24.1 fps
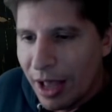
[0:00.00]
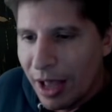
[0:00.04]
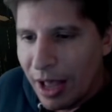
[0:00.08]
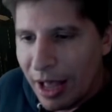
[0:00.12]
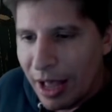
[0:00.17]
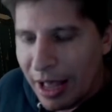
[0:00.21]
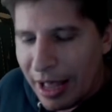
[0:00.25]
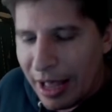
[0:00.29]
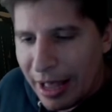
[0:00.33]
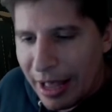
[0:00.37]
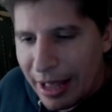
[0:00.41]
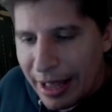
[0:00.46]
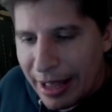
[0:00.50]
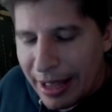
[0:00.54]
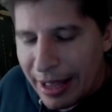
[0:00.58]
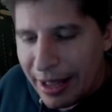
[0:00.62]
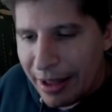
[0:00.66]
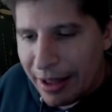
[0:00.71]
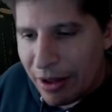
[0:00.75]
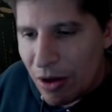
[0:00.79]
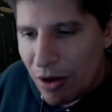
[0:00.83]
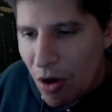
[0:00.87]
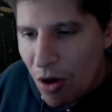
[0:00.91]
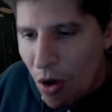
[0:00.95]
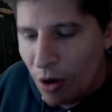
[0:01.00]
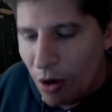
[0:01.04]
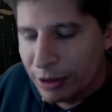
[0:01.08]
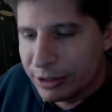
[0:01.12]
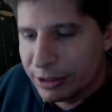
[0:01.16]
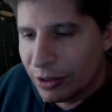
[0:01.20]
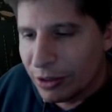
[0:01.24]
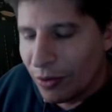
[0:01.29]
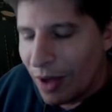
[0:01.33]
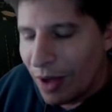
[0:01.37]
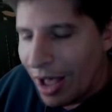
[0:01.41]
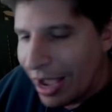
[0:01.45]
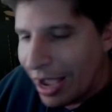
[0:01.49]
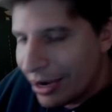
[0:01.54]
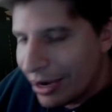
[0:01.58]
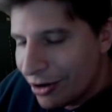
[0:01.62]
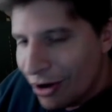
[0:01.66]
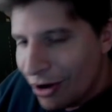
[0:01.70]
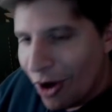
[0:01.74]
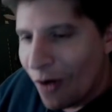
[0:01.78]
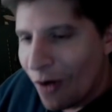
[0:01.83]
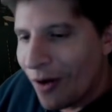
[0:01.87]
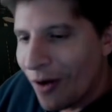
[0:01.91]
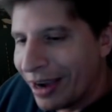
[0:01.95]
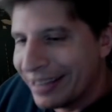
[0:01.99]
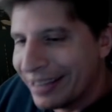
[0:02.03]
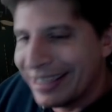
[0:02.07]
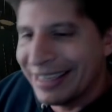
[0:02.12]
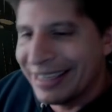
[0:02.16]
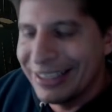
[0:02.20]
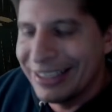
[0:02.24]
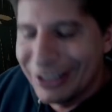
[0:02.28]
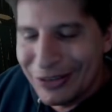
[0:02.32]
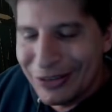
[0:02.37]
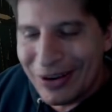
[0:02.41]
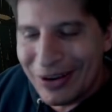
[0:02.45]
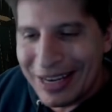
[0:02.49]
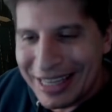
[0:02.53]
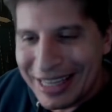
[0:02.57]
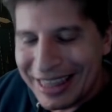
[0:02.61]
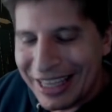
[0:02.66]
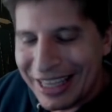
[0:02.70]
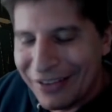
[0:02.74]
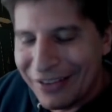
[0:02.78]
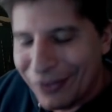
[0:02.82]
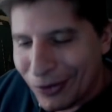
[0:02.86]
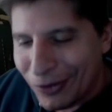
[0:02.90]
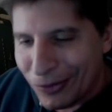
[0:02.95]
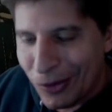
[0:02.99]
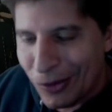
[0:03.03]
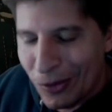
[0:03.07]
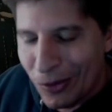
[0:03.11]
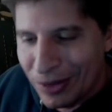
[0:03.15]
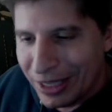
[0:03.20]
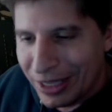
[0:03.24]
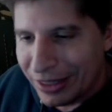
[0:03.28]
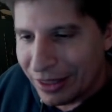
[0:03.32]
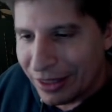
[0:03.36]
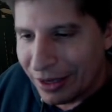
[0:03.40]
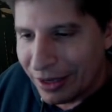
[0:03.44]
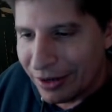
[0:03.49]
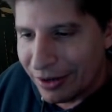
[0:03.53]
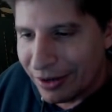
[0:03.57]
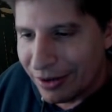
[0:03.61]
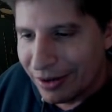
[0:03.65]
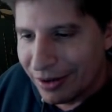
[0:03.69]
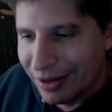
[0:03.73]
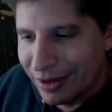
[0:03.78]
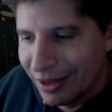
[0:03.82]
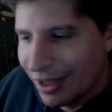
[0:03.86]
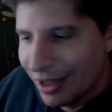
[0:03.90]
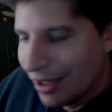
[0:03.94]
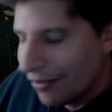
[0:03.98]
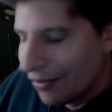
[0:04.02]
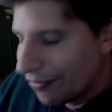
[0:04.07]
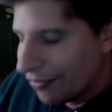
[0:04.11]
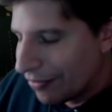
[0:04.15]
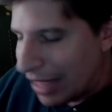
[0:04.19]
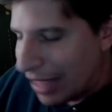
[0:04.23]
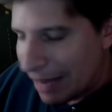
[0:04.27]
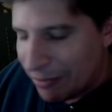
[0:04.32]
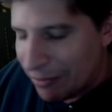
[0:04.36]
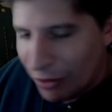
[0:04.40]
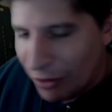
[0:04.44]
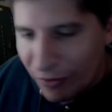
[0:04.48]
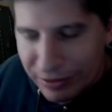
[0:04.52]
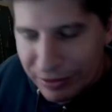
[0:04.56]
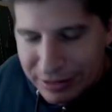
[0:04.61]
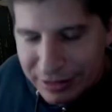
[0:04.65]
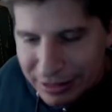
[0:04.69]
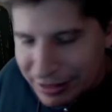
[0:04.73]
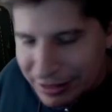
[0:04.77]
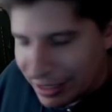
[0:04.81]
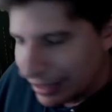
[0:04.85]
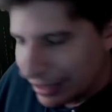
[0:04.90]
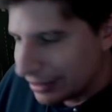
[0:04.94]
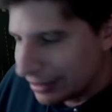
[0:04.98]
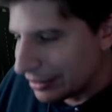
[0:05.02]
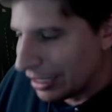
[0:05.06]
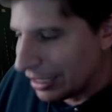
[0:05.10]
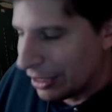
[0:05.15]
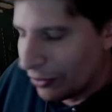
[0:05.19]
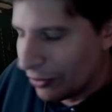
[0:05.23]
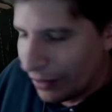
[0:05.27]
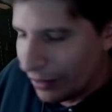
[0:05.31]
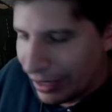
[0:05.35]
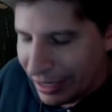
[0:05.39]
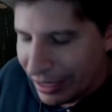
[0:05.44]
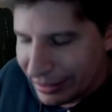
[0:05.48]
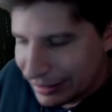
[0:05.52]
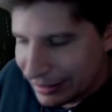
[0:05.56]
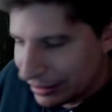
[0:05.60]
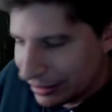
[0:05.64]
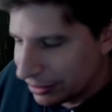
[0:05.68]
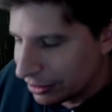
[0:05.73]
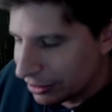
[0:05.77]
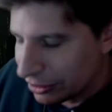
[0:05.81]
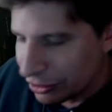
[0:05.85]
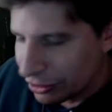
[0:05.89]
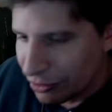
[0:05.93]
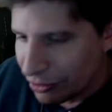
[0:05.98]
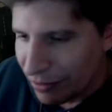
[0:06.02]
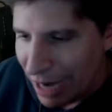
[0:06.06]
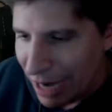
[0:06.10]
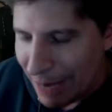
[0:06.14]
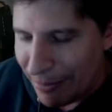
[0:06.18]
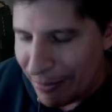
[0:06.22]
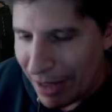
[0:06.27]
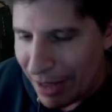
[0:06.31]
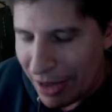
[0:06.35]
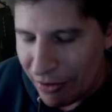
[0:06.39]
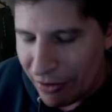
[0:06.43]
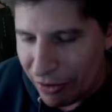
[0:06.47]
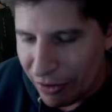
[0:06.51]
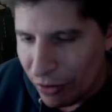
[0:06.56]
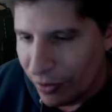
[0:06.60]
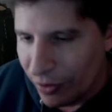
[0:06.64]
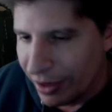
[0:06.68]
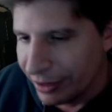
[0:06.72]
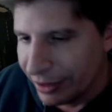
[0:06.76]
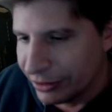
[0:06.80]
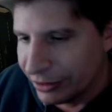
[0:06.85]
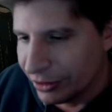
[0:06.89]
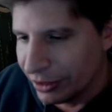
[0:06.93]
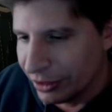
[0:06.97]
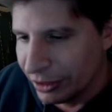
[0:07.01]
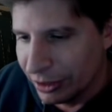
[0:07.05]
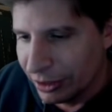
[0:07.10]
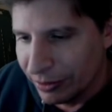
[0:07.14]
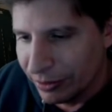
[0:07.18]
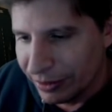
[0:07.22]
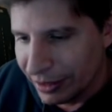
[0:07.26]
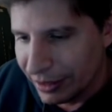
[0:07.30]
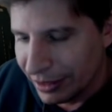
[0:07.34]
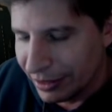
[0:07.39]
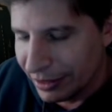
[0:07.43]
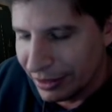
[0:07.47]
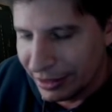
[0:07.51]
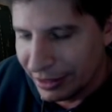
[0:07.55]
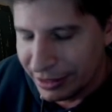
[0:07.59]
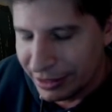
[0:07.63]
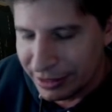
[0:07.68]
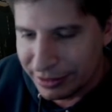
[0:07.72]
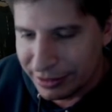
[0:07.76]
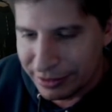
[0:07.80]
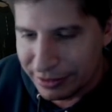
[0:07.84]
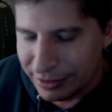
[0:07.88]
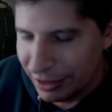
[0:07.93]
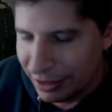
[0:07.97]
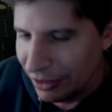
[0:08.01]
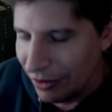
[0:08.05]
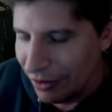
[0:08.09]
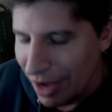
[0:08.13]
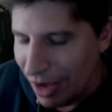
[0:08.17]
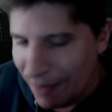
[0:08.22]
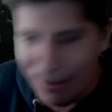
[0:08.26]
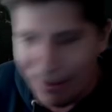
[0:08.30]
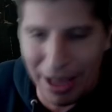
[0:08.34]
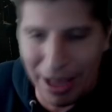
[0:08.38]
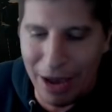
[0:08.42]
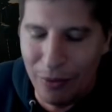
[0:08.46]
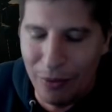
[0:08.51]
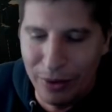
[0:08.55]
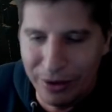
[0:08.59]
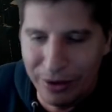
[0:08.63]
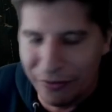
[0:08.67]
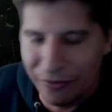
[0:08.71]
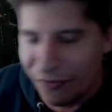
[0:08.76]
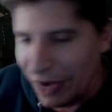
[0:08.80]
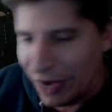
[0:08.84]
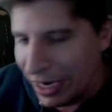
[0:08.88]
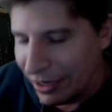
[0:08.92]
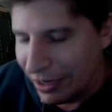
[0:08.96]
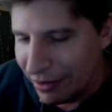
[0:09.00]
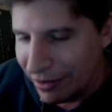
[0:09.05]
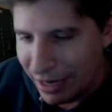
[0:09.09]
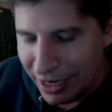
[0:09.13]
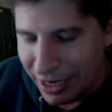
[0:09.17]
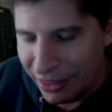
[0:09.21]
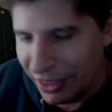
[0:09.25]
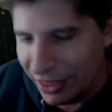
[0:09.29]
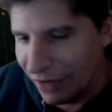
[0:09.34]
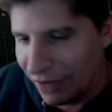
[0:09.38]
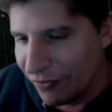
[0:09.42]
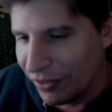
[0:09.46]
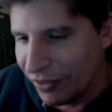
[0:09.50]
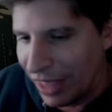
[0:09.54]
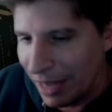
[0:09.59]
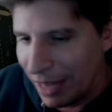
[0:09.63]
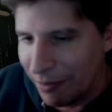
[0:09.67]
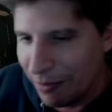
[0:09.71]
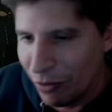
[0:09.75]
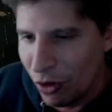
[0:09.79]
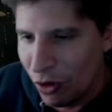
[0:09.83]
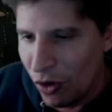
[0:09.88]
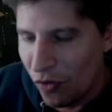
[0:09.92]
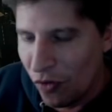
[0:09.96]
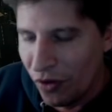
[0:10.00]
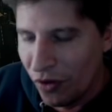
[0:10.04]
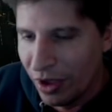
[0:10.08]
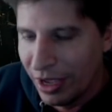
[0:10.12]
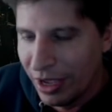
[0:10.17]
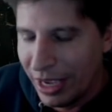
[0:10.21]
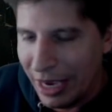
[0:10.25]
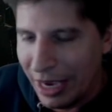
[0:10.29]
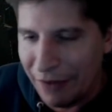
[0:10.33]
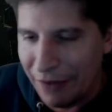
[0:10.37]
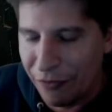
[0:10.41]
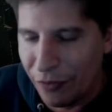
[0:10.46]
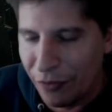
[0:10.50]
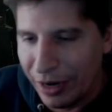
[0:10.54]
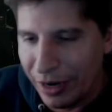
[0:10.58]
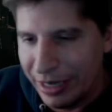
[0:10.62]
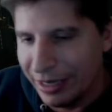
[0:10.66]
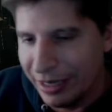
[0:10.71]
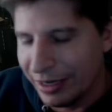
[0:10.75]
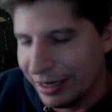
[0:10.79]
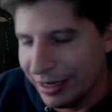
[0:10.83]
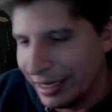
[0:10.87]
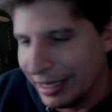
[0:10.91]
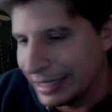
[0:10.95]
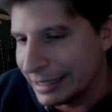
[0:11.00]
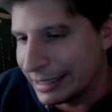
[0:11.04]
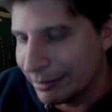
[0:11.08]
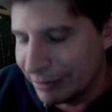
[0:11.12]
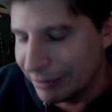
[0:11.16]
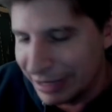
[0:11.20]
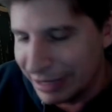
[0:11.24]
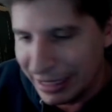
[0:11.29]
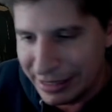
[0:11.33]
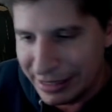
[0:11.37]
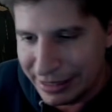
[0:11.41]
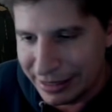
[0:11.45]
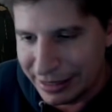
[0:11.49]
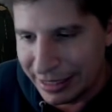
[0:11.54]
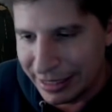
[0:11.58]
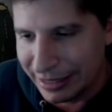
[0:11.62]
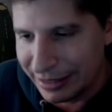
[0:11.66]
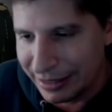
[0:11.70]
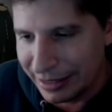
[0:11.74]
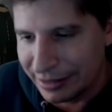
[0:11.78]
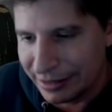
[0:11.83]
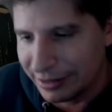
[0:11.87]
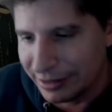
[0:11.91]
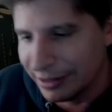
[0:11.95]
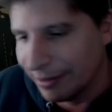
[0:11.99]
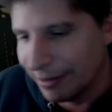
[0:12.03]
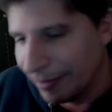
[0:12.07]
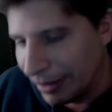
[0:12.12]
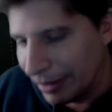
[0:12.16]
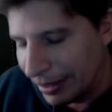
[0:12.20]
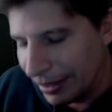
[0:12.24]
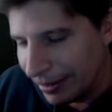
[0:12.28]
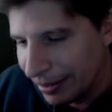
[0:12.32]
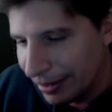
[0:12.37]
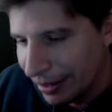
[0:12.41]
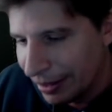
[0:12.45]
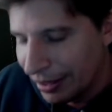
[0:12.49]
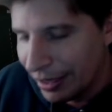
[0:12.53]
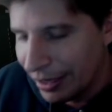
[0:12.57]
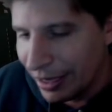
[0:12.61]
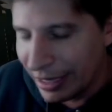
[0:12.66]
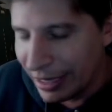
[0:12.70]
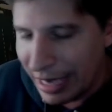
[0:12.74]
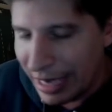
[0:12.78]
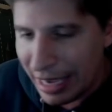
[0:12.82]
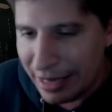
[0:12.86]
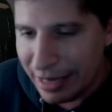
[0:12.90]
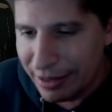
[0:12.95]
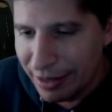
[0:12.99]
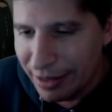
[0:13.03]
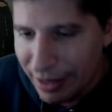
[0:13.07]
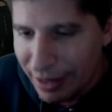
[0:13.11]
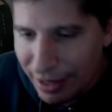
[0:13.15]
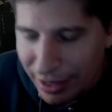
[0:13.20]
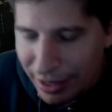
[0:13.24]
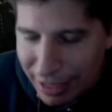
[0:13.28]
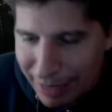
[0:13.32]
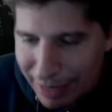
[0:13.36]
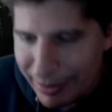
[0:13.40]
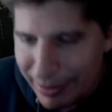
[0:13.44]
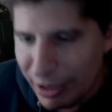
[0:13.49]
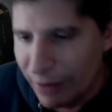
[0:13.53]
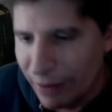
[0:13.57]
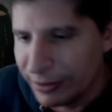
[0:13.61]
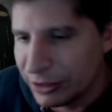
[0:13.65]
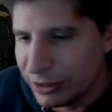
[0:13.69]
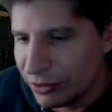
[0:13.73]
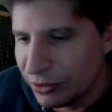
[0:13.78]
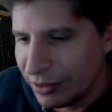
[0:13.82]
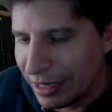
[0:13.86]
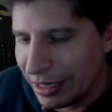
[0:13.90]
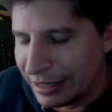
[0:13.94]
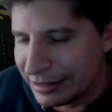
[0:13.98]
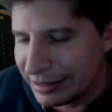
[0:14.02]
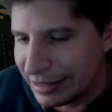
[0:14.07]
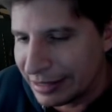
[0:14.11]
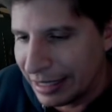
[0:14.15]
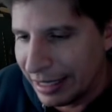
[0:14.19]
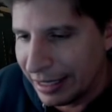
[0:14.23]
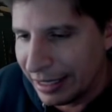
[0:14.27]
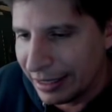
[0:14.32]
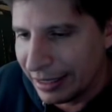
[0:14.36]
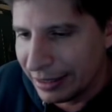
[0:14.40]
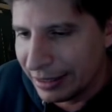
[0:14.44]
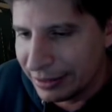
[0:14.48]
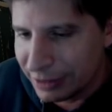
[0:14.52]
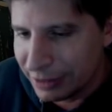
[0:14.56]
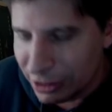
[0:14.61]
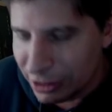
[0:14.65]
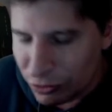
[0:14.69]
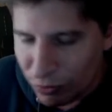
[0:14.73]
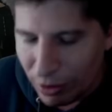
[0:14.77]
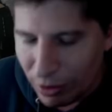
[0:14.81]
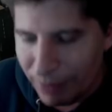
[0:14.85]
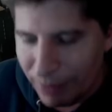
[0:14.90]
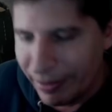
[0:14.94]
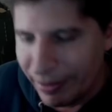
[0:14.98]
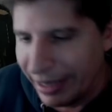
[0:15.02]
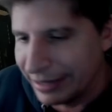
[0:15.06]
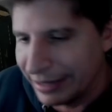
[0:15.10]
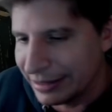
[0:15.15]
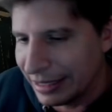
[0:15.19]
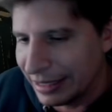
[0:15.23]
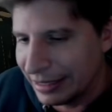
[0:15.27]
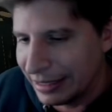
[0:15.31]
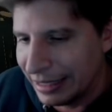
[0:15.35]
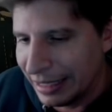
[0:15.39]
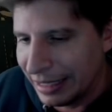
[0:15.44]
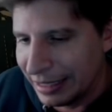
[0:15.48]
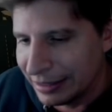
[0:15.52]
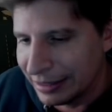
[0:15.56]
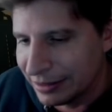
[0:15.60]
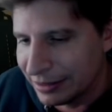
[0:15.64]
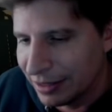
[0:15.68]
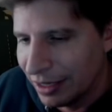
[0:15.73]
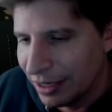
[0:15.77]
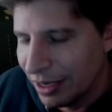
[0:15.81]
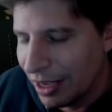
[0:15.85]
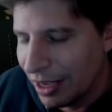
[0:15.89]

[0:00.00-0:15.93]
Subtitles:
Also, I know I didn't do anything for Rolling Thunder. That move is just going to stay the way it is. It's just crap. I don't know what else you could do with it. It just, I wouldn't fight anything for that move if Raiden could get some changes like this. But again, let me know what you guys think. Just one man's ideas.